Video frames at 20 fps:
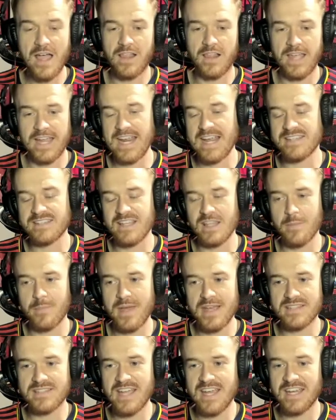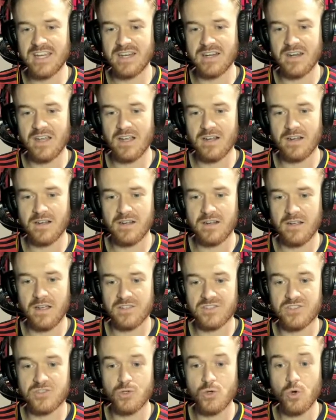Like I said, the best I can uh,
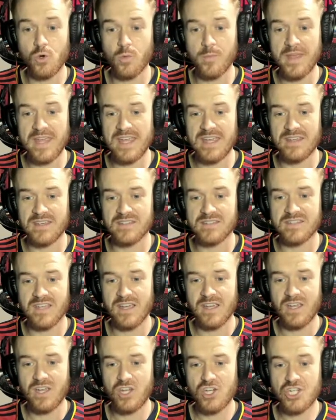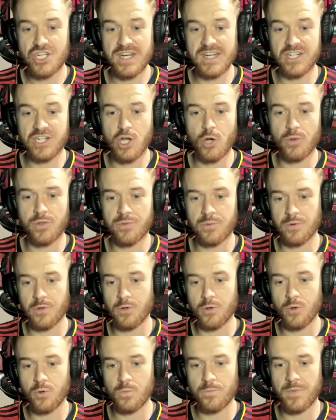assume is she didn't go
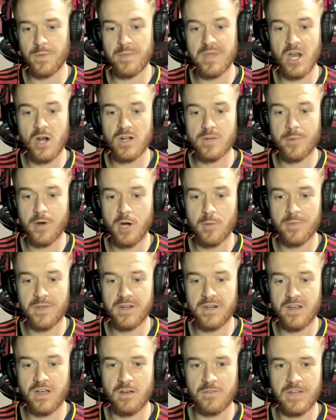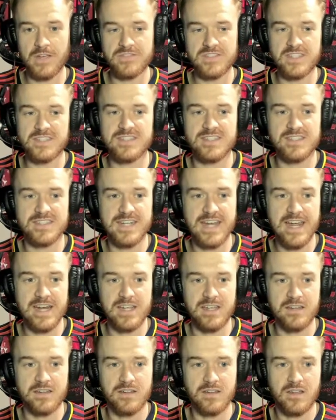through the PR department of FC
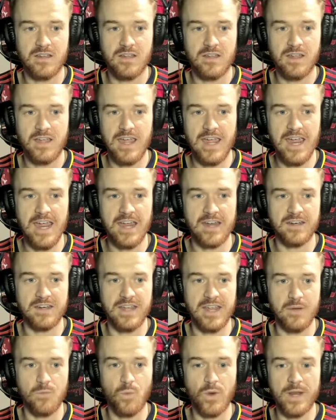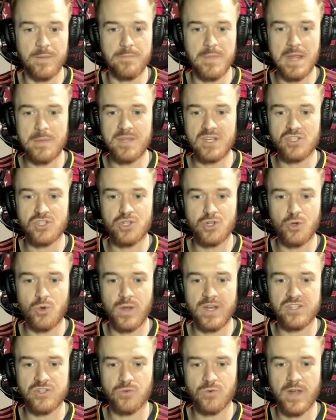Cincinnati and and went maybe to
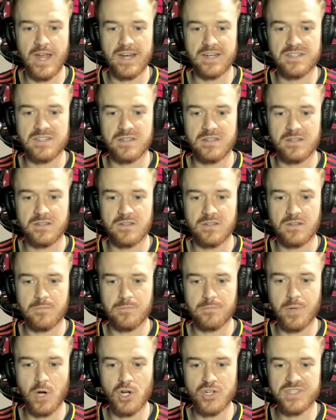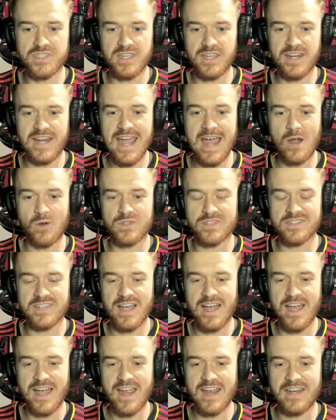a direct person
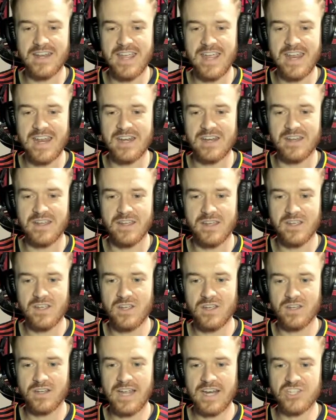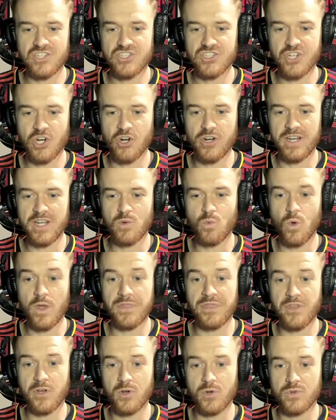outside and kind of skirted
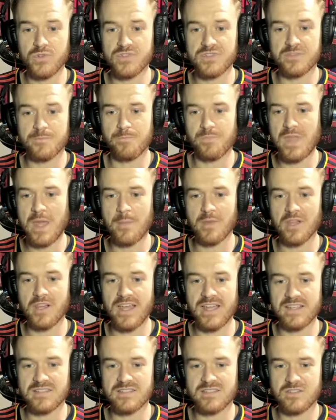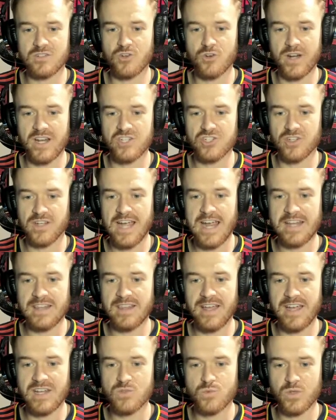what those MLS credential
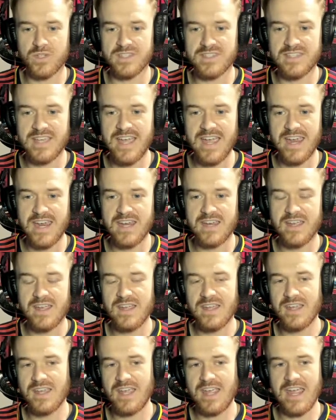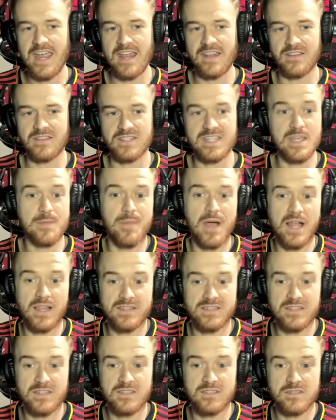guidelines would say and team
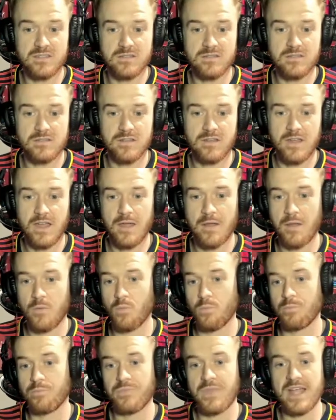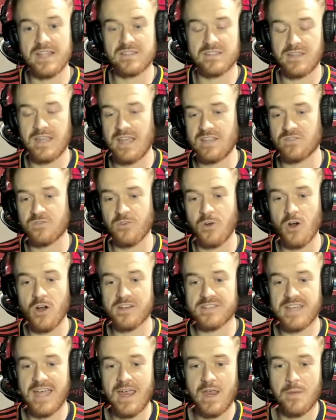policies. That's as far
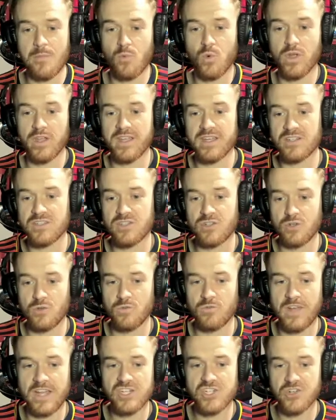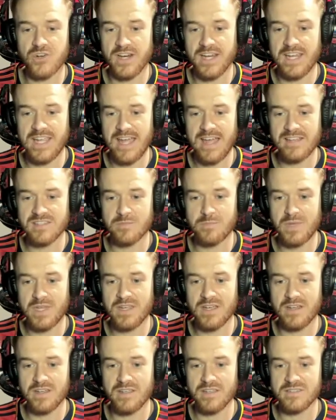as I am willing to venture a guess
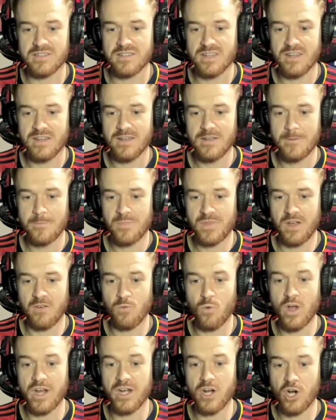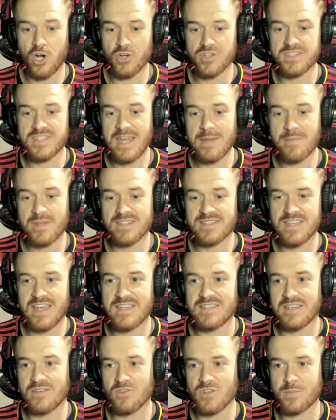because of what her statement
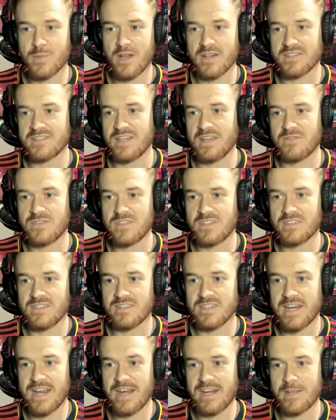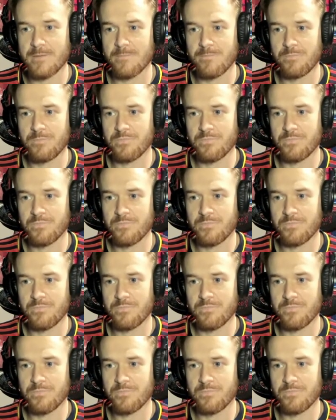says in response to FC Cincinnati